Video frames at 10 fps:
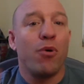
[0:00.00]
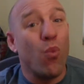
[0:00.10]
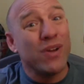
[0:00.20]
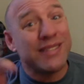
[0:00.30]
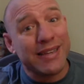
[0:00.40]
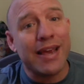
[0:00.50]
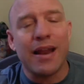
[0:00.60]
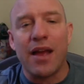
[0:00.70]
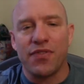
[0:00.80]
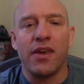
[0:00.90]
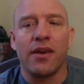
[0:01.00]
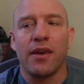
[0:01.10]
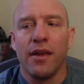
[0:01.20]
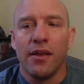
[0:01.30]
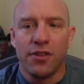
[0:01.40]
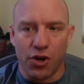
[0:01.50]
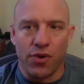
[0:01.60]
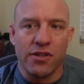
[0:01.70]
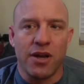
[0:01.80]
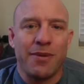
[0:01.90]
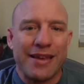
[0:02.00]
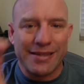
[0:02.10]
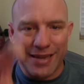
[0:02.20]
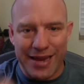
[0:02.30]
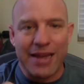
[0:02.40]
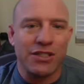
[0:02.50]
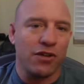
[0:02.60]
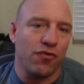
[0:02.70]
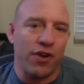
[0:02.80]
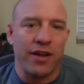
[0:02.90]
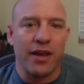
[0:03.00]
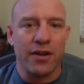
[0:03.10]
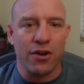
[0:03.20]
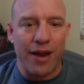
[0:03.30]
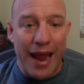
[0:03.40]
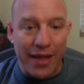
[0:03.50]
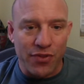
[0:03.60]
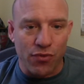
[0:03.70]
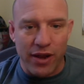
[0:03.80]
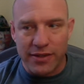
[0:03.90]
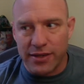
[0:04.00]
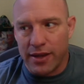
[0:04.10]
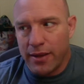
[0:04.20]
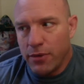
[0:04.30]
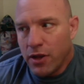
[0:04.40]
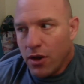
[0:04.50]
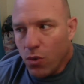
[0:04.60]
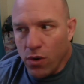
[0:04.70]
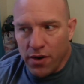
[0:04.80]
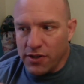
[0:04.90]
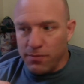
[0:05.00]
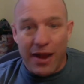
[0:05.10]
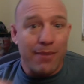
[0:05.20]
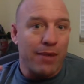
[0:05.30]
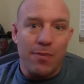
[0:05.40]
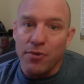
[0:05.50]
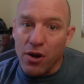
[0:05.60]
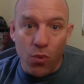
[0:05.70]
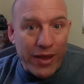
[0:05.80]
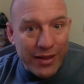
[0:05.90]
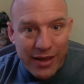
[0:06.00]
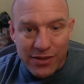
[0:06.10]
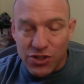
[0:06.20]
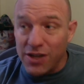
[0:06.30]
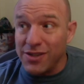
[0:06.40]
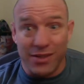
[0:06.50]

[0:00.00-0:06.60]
But once again, I think the Korean Zombie catching Frankie Edgar at the right time where his mind might be on a weight class change.